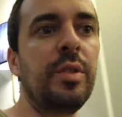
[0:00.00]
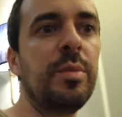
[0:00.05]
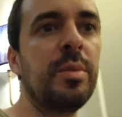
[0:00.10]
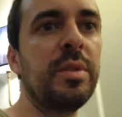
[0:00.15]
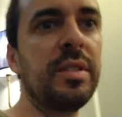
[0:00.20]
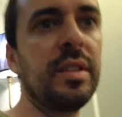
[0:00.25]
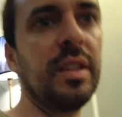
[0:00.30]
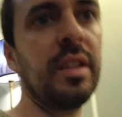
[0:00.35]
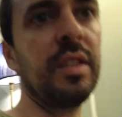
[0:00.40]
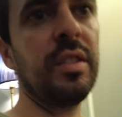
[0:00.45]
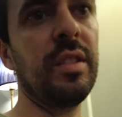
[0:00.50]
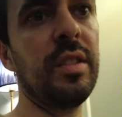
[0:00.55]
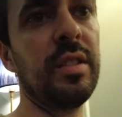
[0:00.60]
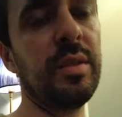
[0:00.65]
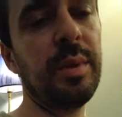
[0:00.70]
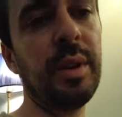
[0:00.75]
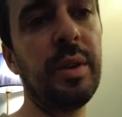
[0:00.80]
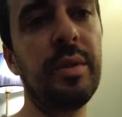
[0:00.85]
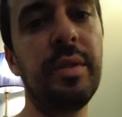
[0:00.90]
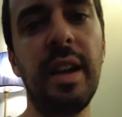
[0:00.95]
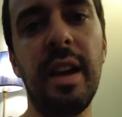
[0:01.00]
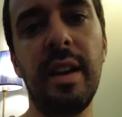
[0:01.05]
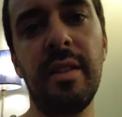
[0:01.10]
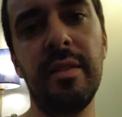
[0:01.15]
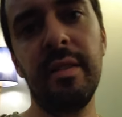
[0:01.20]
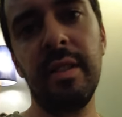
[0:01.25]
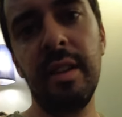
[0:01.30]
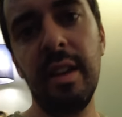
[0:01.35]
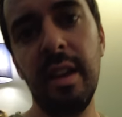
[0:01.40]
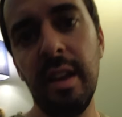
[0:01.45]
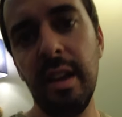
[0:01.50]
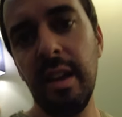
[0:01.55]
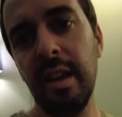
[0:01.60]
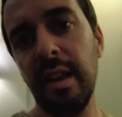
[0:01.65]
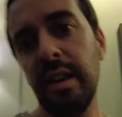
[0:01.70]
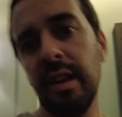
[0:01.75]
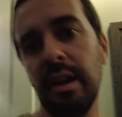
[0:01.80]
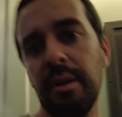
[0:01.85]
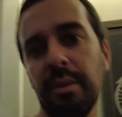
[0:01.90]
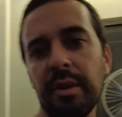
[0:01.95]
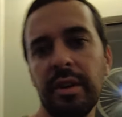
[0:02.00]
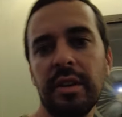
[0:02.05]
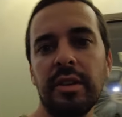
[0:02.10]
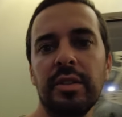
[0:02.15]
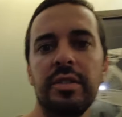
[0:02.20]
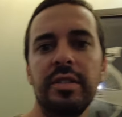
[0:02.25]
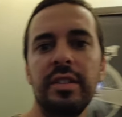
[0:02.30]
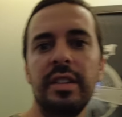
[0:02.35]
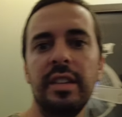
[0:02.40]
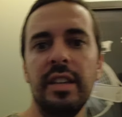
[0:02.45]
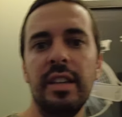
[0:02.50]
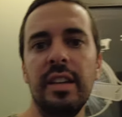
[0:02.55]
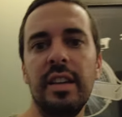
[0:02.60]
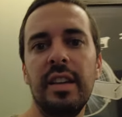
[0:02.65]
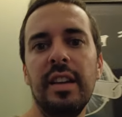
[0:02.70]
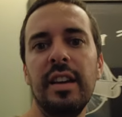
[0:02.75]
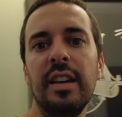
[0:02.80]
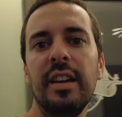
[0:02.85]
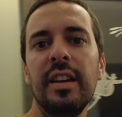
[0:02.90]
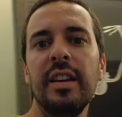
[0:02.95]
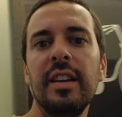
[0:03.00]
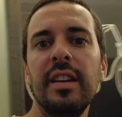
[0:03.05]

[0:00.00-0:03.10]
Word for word: foot massages. We go down. Now we're gonna go see the